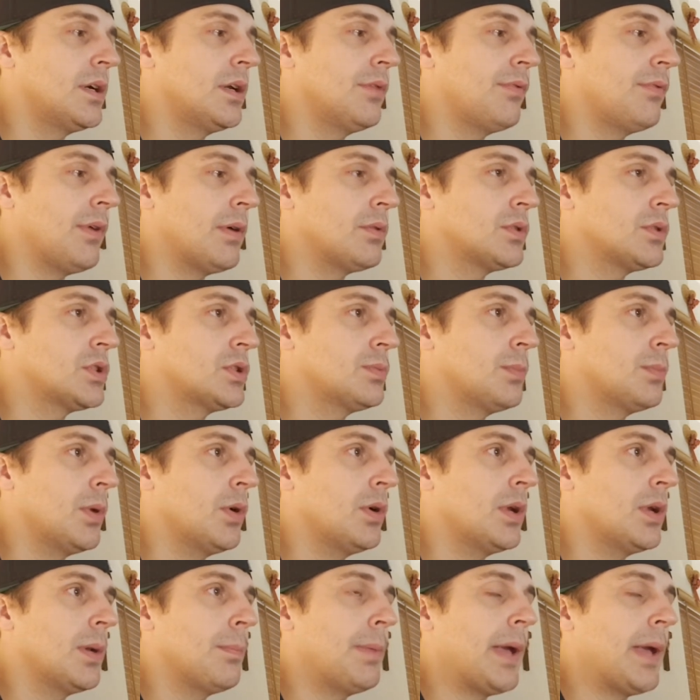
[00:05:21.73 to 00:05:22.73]
if I was
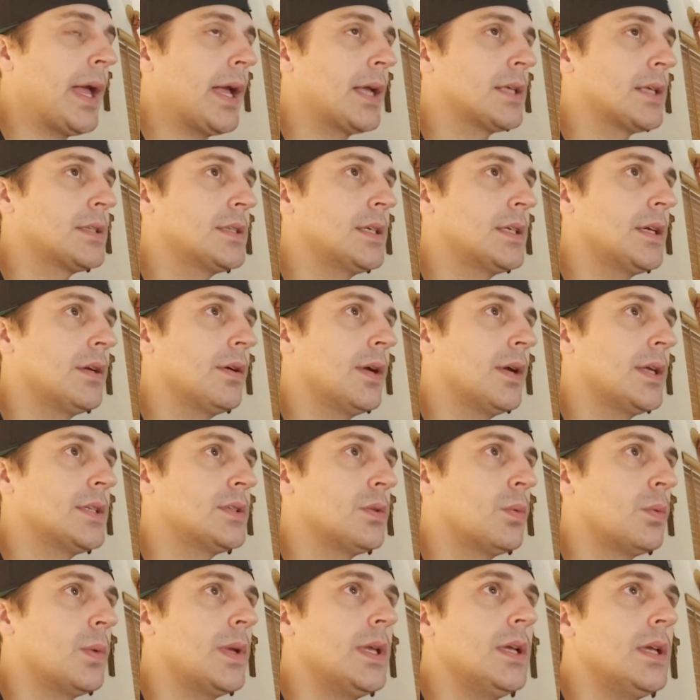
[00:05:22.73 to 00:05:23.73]
smoking a pack of cigarettes a
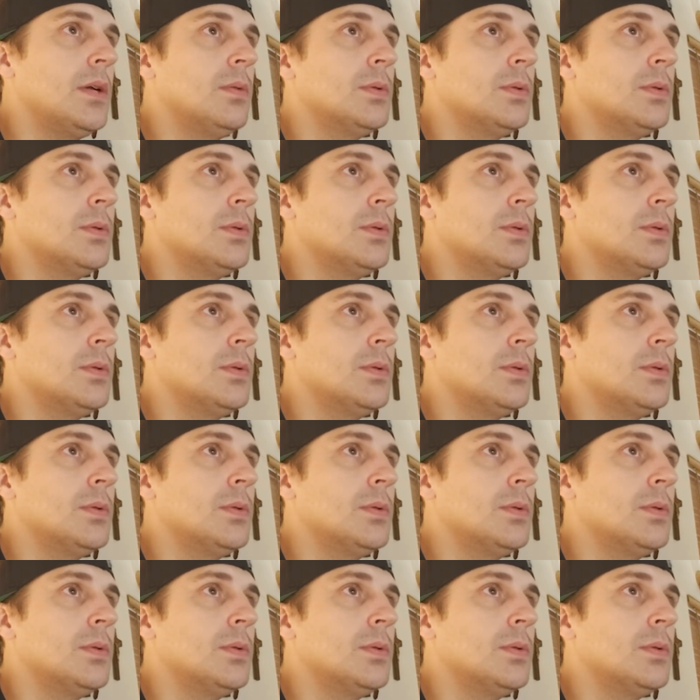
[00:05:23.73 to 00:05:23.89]
week,